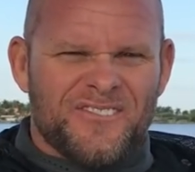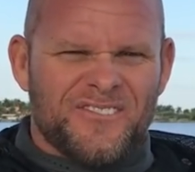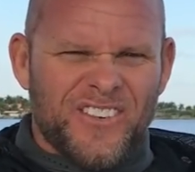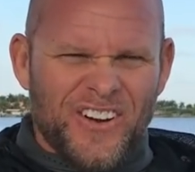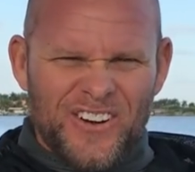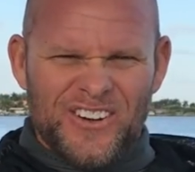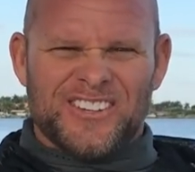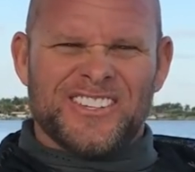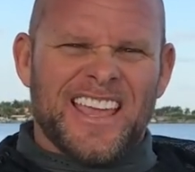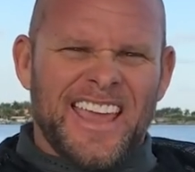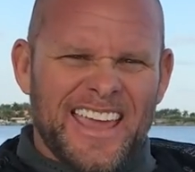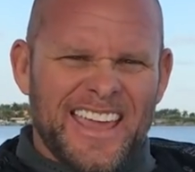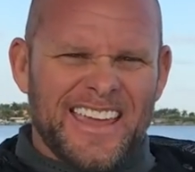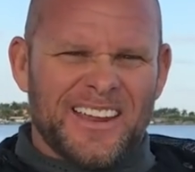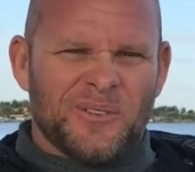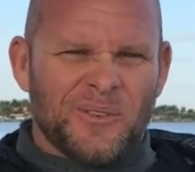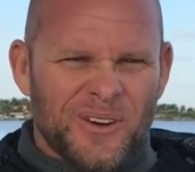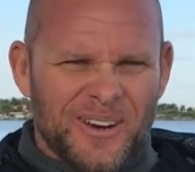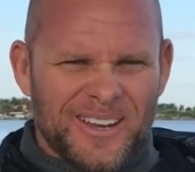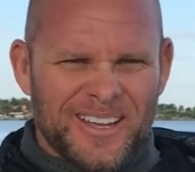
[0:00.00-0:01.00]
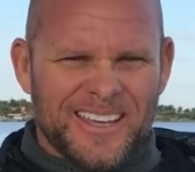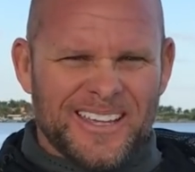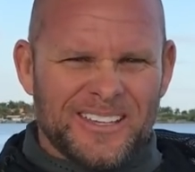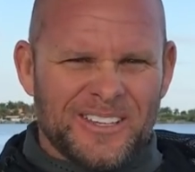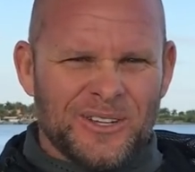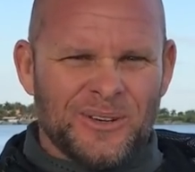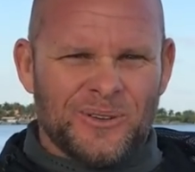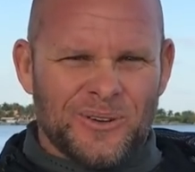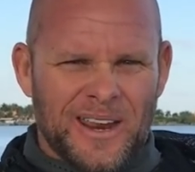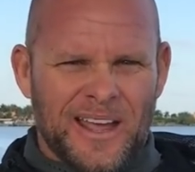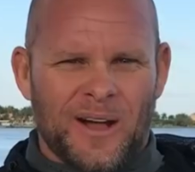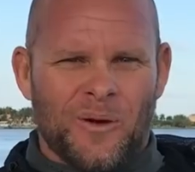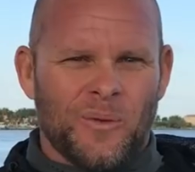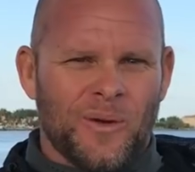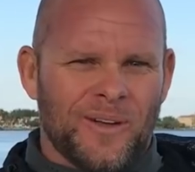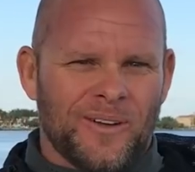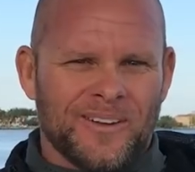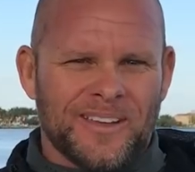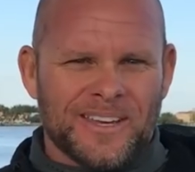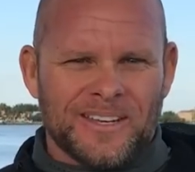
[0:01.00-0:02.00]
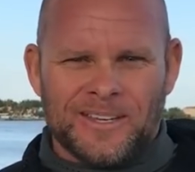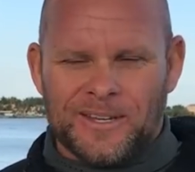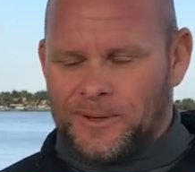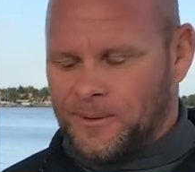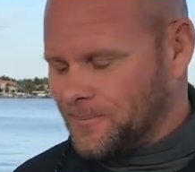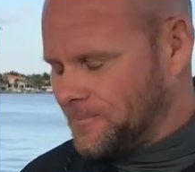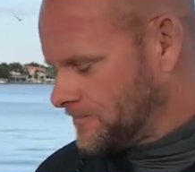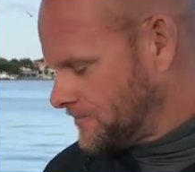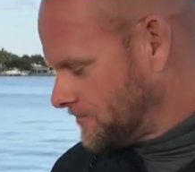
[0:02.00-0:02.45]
firsthand what it can do and how well it can do.